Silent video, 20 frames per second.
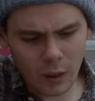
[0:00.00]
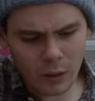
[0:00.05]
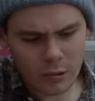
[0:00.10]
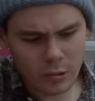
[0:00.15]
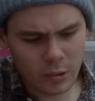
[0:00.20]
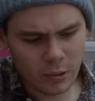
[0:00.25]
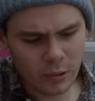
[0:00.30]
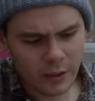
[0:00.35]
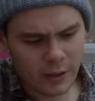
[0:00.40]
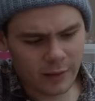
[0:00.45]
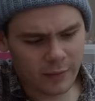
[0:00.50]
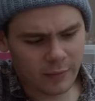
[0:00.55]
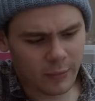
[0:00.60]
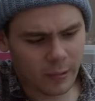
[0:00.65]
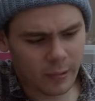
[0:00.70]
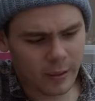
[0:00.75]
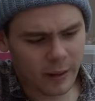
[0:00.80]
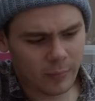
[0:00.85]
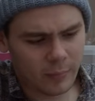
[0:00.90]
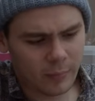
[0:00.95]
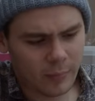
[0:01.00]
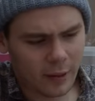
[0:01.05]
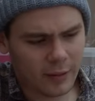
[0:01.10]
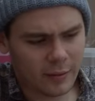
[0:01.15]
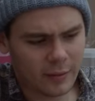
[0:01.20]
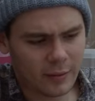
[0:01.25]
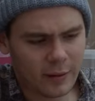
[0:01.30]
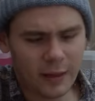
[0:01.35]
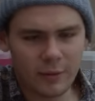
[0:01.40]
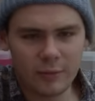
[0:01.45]
truly is very
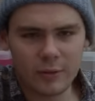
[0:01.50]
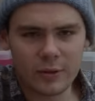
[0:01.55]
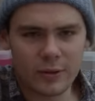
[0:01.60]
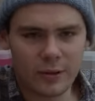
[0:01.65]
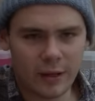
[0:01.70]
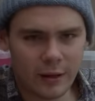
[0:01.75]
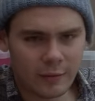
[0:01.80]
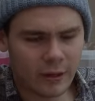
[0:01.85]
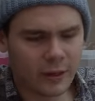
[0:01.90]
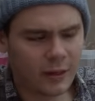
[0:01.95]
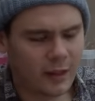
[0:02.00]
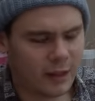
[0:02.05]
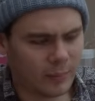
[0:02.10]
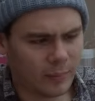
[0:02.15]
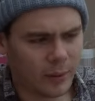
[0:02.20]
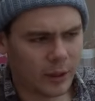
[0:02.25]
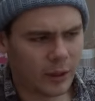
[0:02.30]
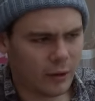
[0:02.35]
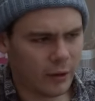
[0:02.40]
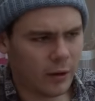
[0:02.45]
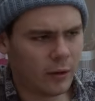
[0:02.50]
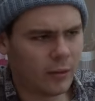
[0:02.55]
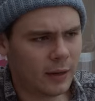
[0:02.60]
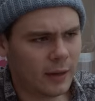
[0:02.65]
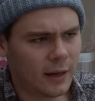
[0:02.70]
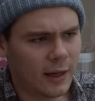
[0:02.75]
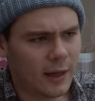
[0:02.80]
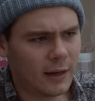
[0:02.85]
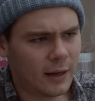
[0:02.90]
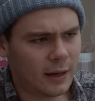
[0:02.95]
unpleasant, even just having dipped my toe in
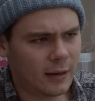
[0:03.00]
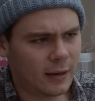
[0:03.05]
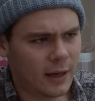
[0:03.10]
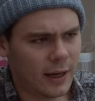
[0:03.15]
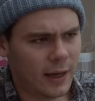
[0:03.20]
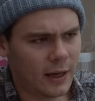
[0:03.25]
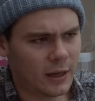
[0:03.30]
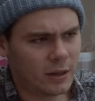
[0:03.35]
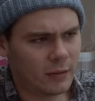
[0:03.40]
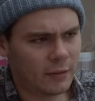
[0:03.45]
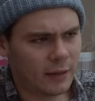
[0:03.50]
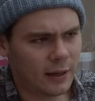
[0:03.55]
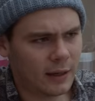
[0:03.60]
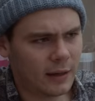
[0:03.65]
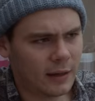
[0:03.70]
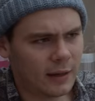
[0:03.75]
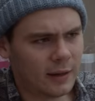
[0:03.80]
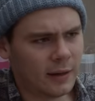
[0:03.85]
the edge of it.